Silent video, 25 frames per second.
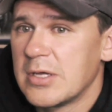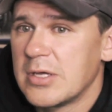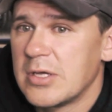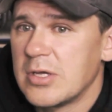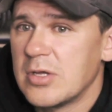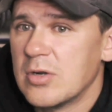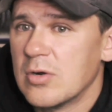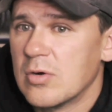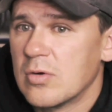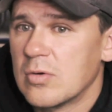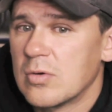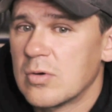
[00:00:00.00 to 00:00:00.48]

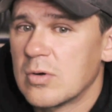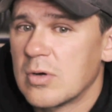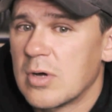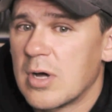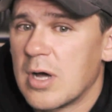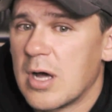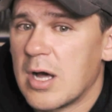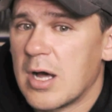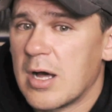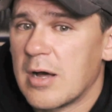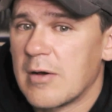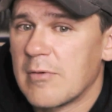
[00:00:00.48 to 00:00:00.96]
You
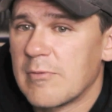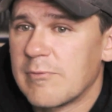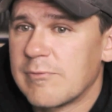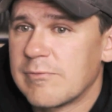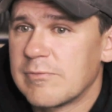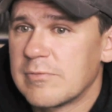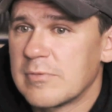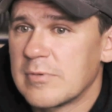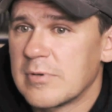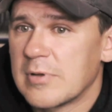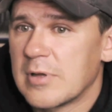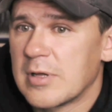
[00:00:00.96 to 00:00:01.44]

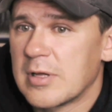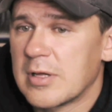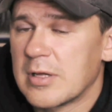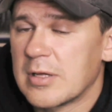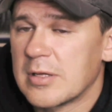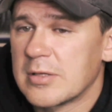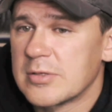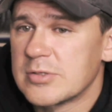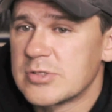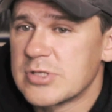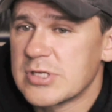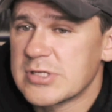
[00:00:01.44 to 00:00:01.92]

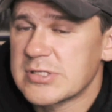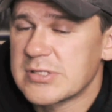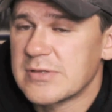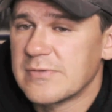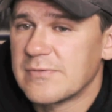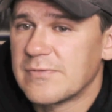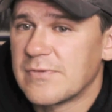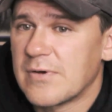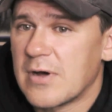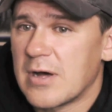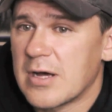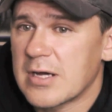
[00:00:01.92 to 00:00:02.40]
know, Justin
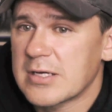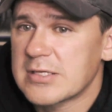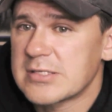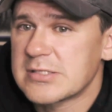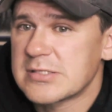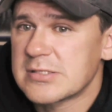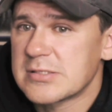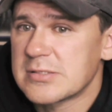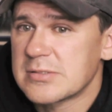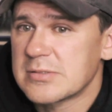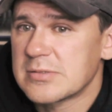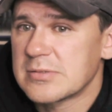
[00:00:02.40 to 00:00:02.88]

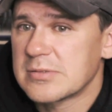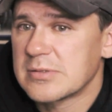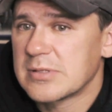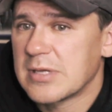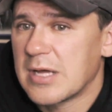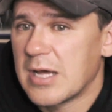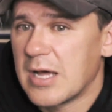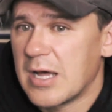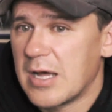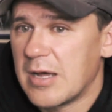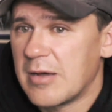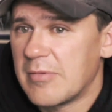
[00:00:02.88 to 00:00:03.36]
Fox
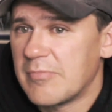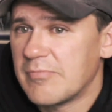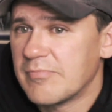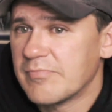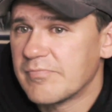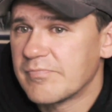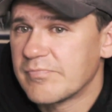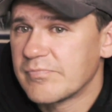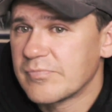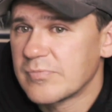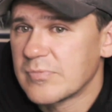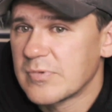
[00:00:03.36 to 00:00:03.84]

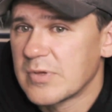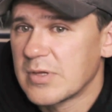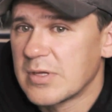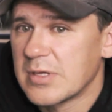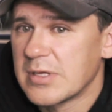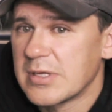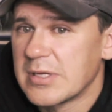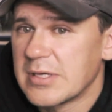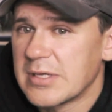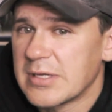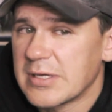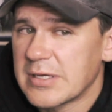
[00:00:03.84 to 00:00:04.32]
can
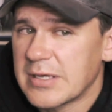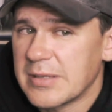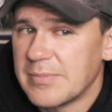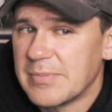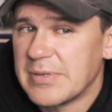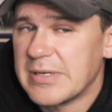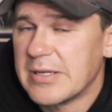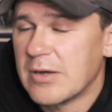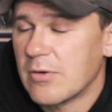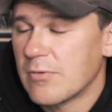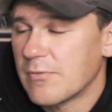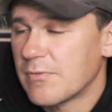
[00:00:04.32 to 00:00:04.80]

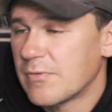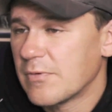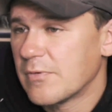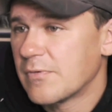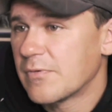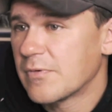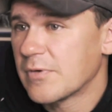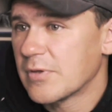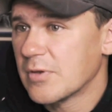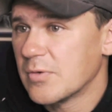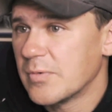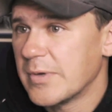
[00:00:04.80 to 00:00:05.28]
be doubtful
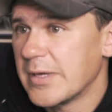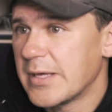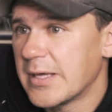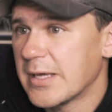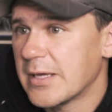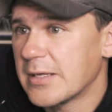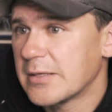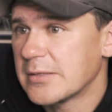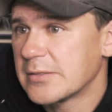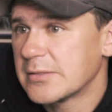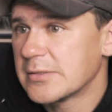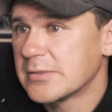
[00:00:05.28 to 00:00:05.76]
for the
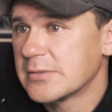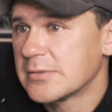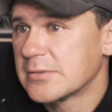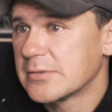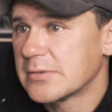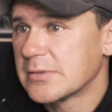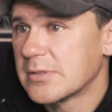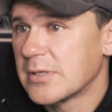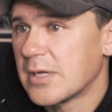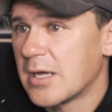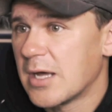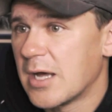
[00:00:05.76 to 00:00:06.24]
weekend.
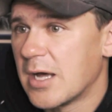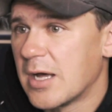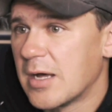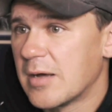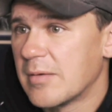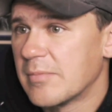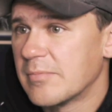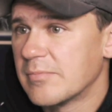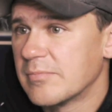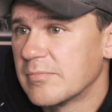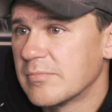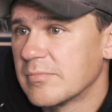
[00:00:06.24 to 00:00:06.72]

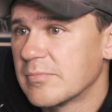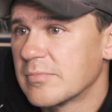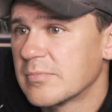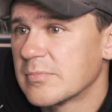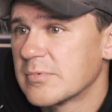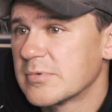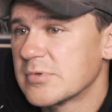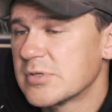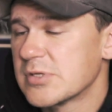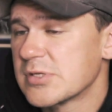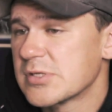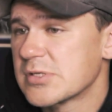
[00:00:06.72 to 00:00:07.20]

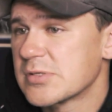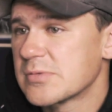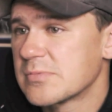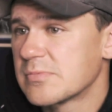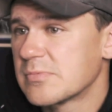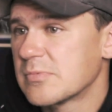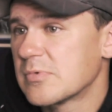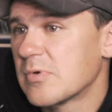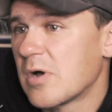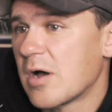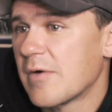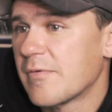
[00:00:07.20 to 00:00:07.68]
Just
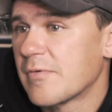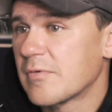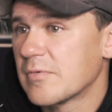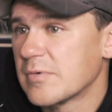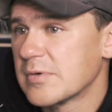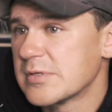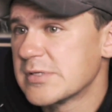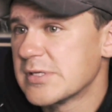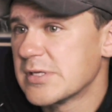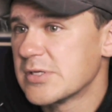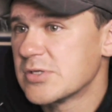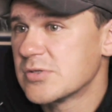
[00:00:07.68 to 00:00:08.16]
off a
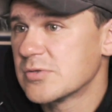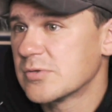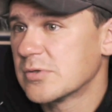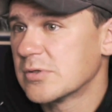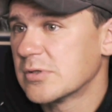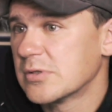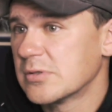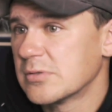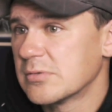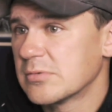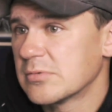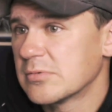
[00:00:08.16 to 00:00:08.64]

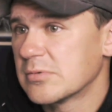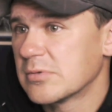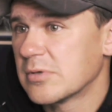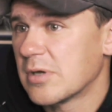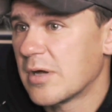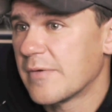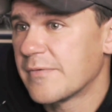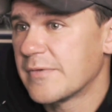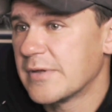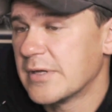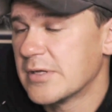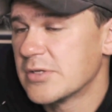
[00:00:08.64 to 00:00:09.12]
residual,
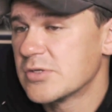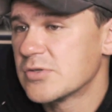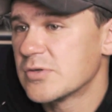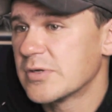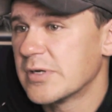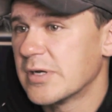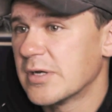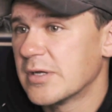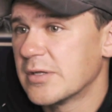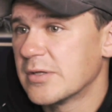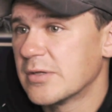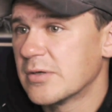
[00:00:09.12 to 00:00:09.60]
off the
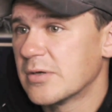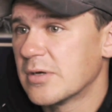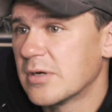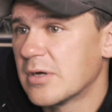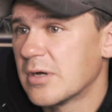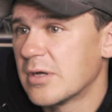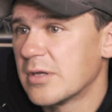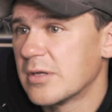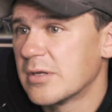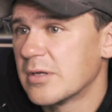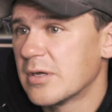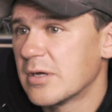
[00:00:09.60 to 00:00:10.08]
injury on
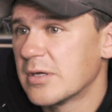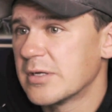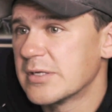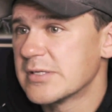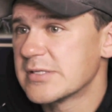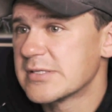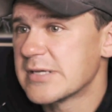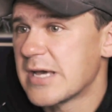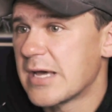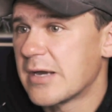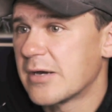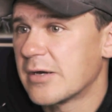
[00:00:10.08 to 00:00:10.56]
the
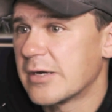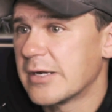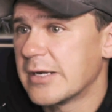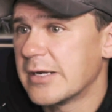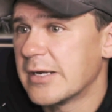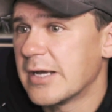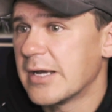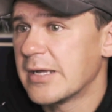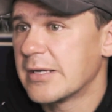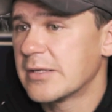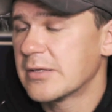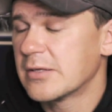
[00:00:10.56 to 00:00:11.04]
Saturday
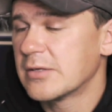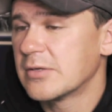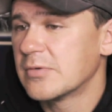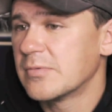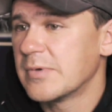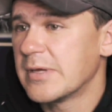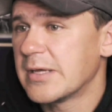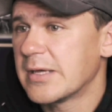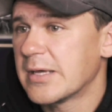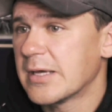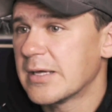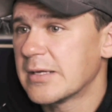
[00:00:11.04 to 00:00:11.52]
night, on the
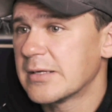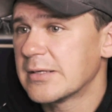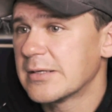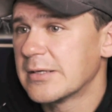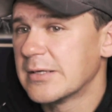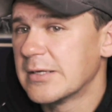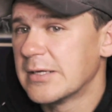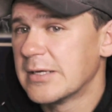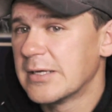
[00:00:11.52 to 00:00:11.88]
weekend.